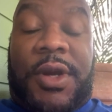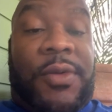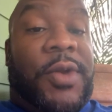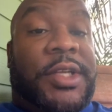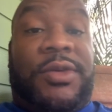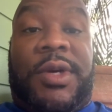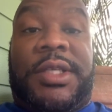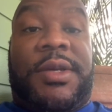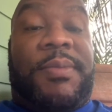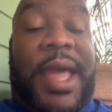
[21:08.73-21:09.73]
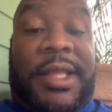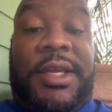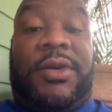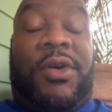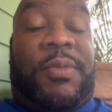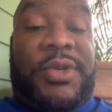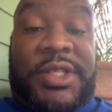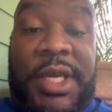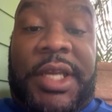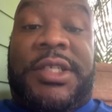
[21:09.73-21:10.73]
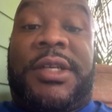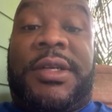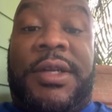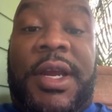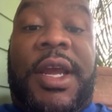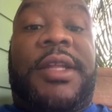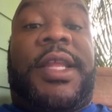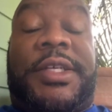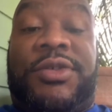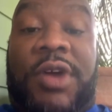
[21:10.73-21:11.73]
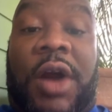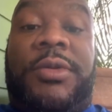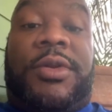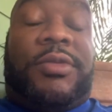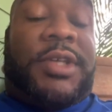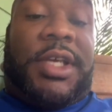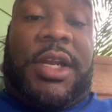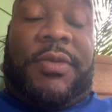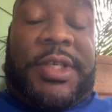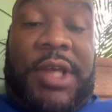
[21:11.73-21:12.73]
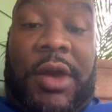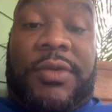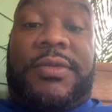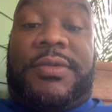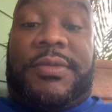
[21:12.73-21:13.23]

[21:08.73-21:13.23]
A ritual is a method or a procedure that you go through to get a result.